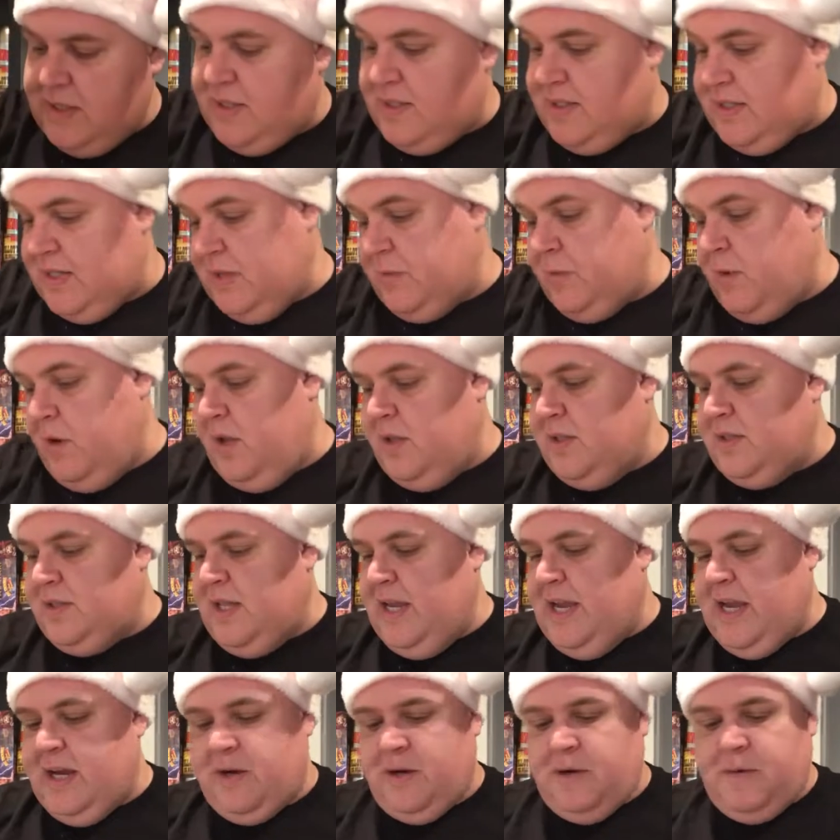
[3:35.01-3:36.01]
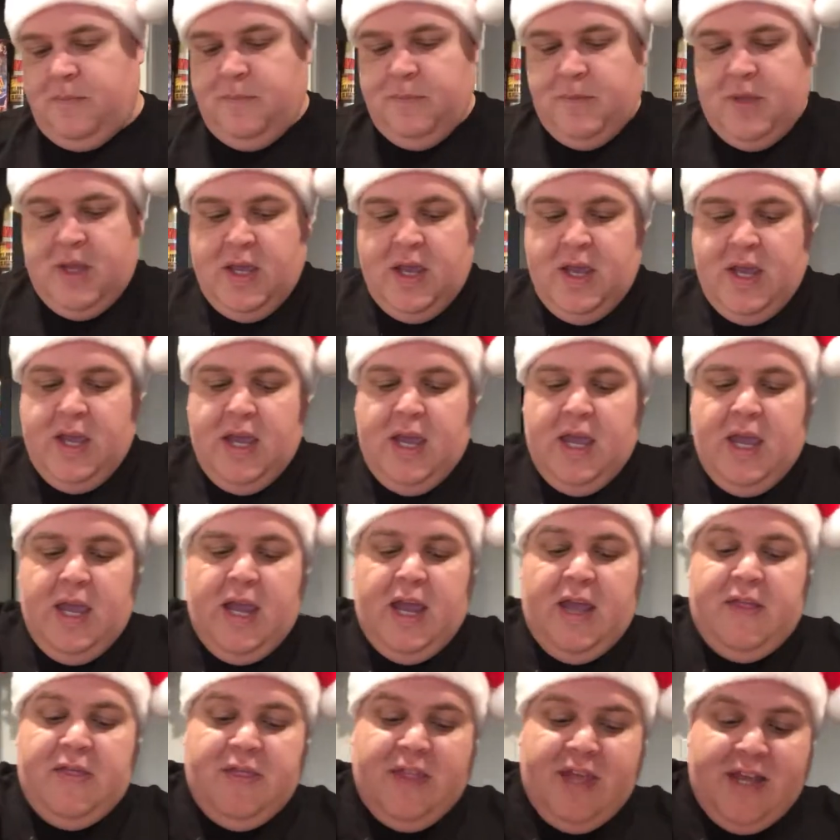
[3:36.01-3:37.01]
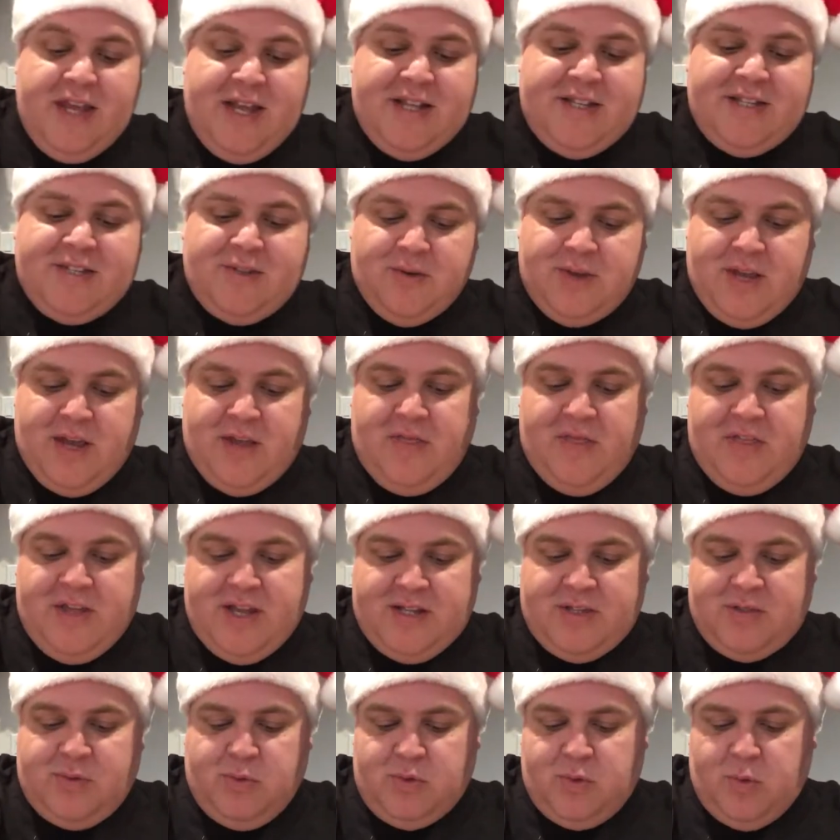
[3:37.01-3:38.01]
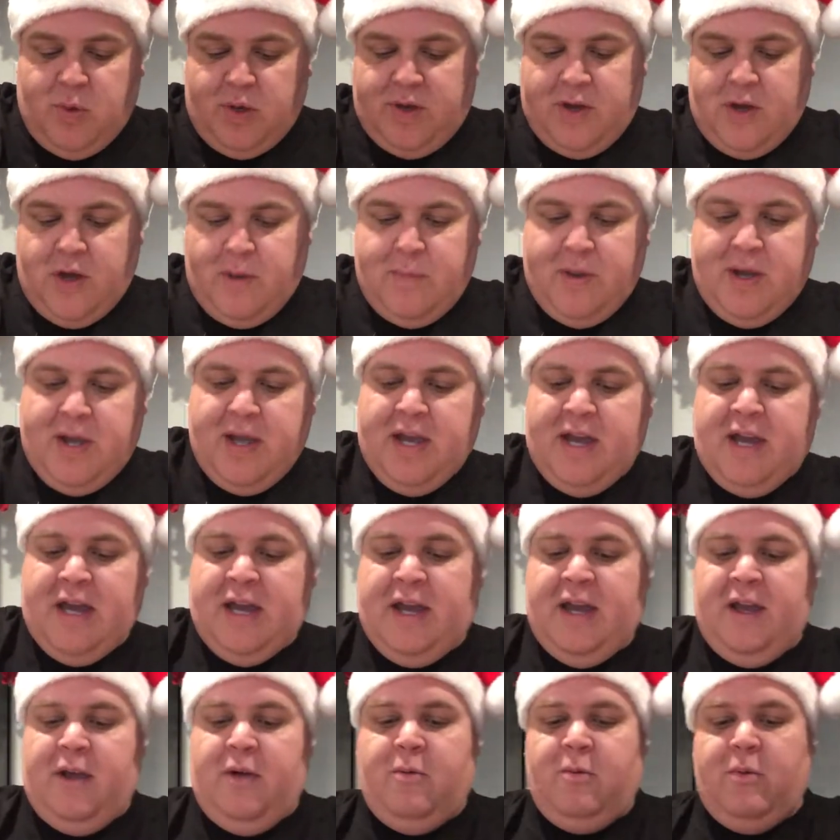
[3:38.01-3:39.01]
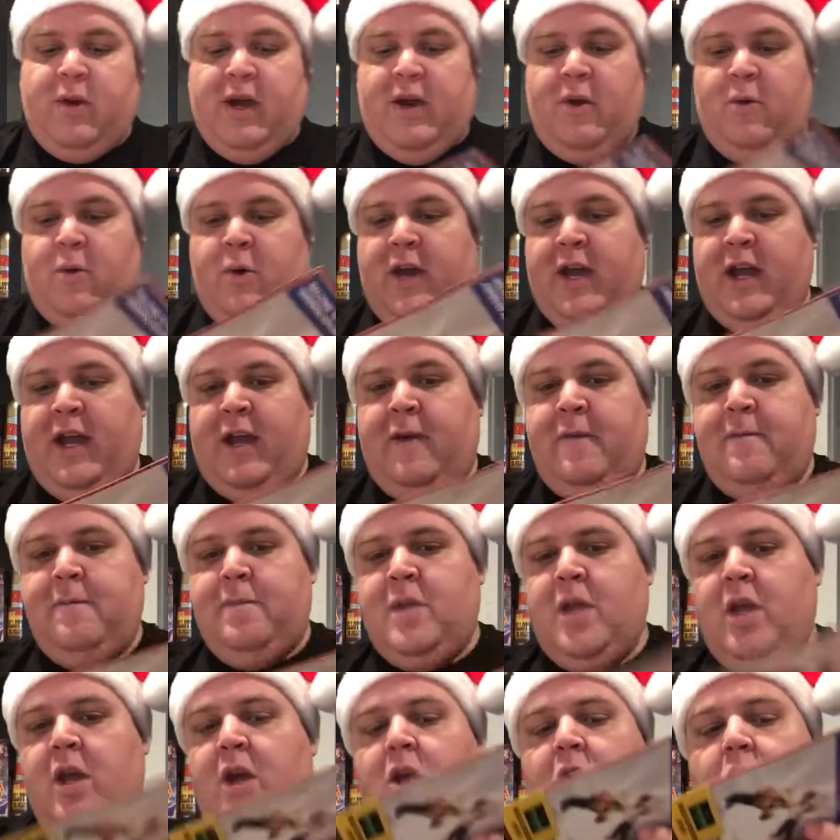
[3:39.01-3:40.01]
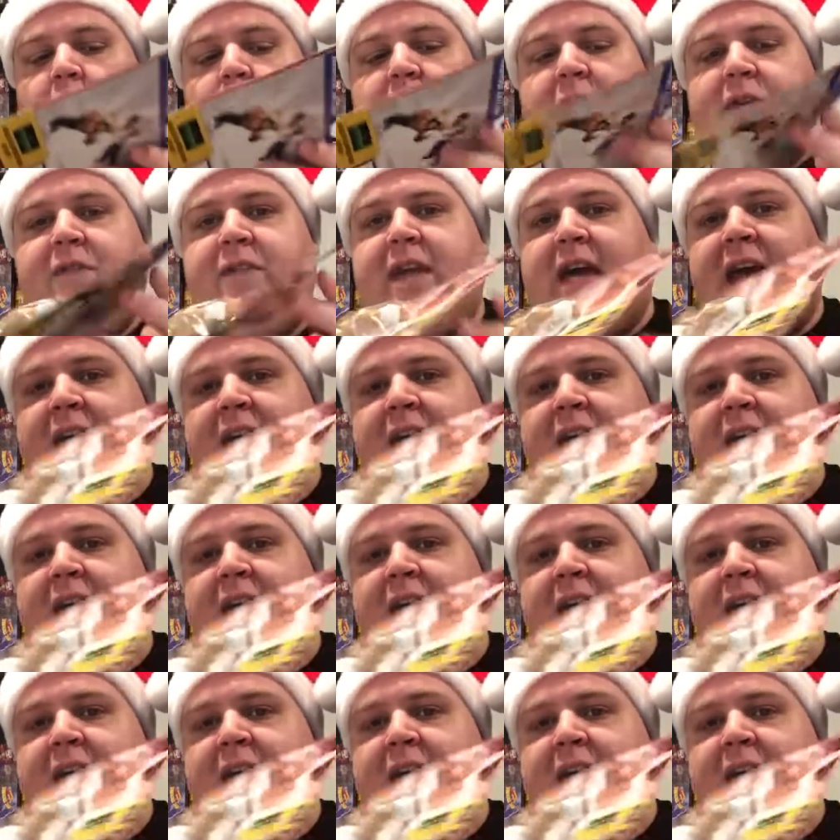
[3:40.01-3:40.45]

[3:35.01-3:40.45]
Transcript: that's Seth Rollins lanyard. And this was what caught my eye right away. We've